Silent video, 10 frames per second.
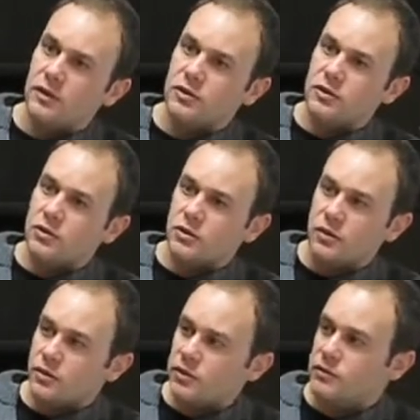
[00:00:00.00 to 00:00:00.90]
2 or
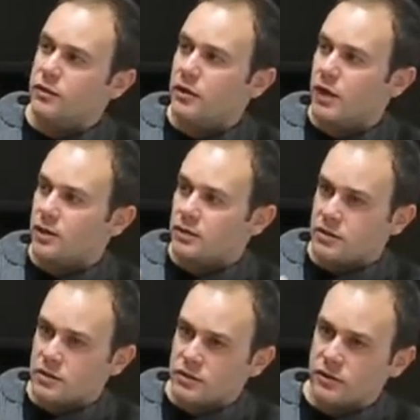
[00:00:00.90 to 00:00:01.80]
3 or 4 hours,
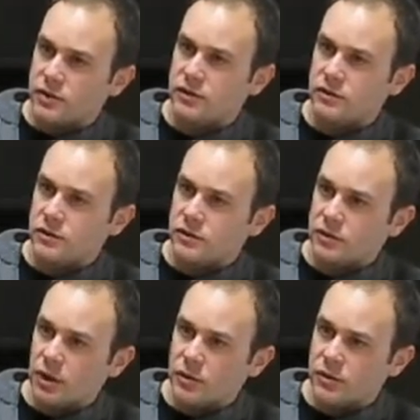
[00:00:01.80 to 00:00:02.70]
or certainly every
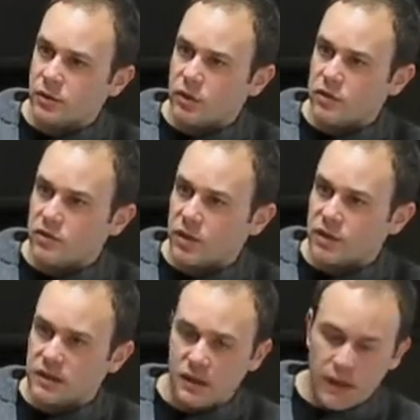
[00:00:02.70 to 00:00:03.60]
once or twice
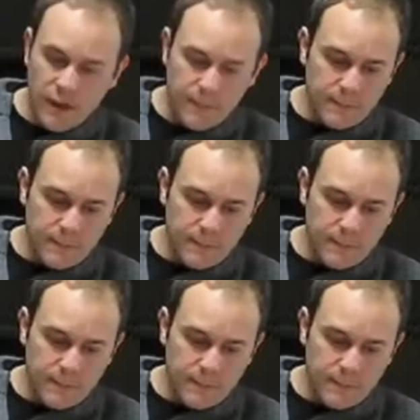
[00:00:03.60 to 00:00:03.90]
a day.